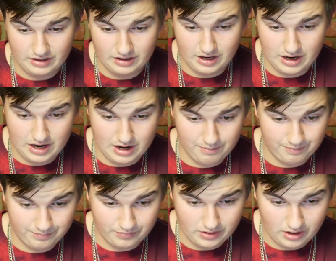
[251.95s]

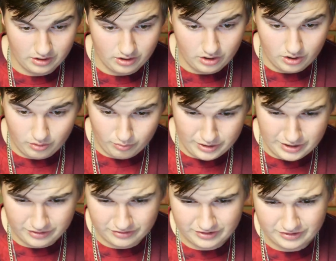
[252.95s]
What
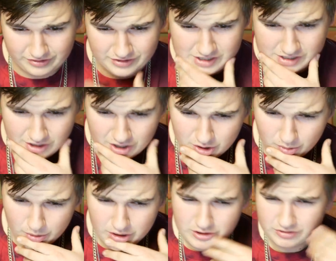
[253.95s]
else? Let's see.
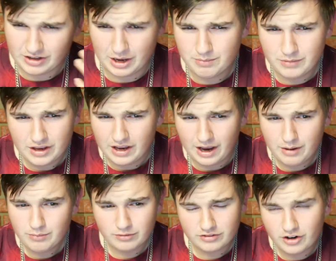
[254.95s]
What else? I'm
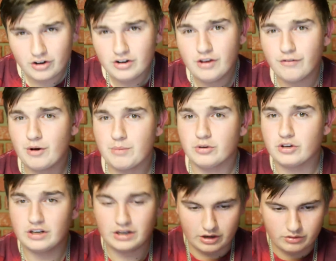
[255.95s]
sorry if I'm
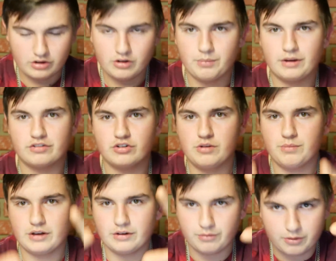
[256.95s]
looking down here at my screen.
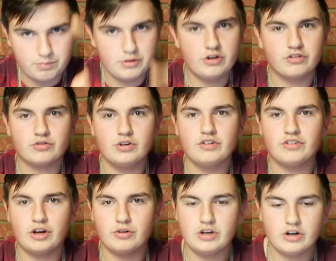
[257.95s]
My computer screen's
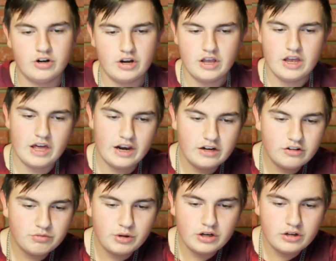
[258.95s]
down here, and I
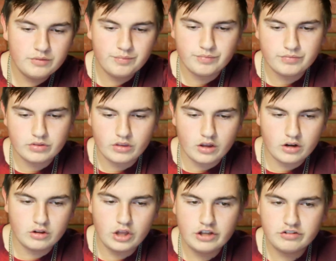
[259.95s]
just want to
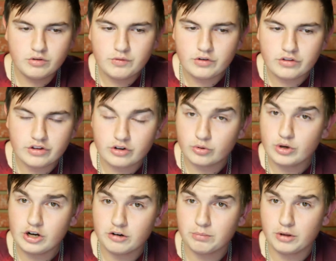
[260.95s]
gloss over the
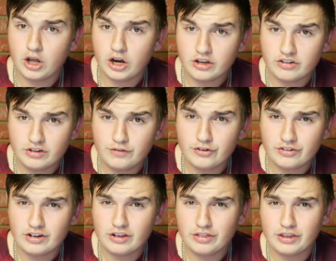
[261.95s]
creator blog and see if there's
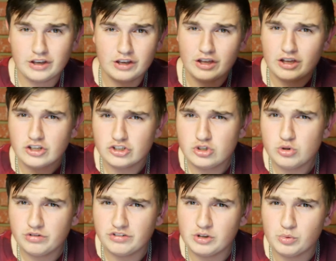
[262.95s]
anything
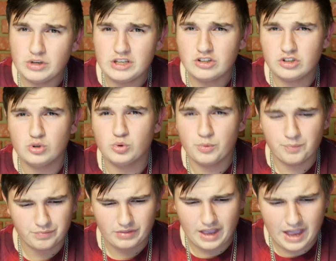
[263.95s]
juicy we need to
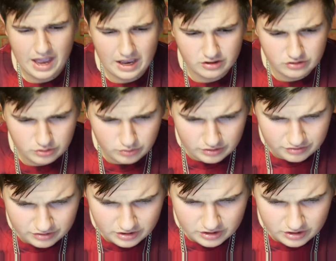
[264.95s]
add to this